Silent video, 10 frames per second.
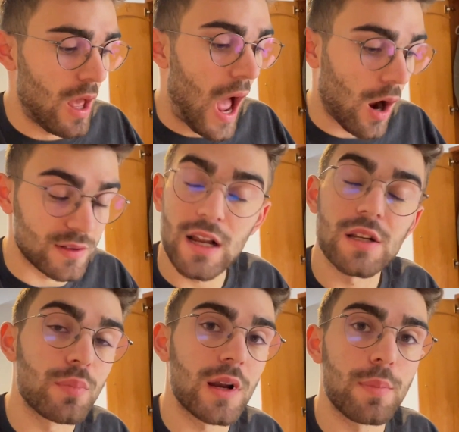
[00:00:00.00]
I was
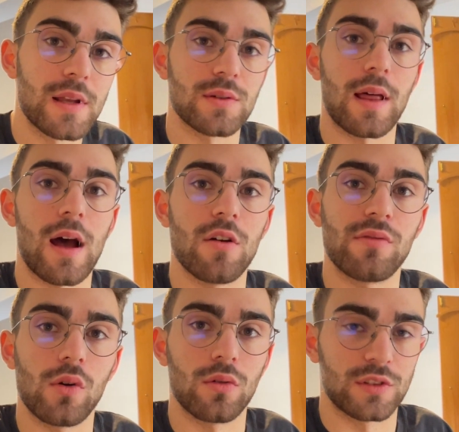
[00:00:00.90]
actually pretty pleased with that
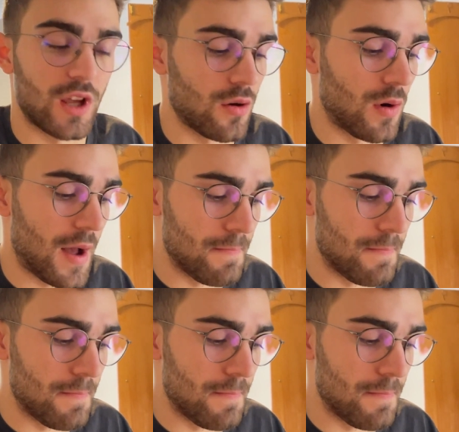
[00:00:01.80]
overall. So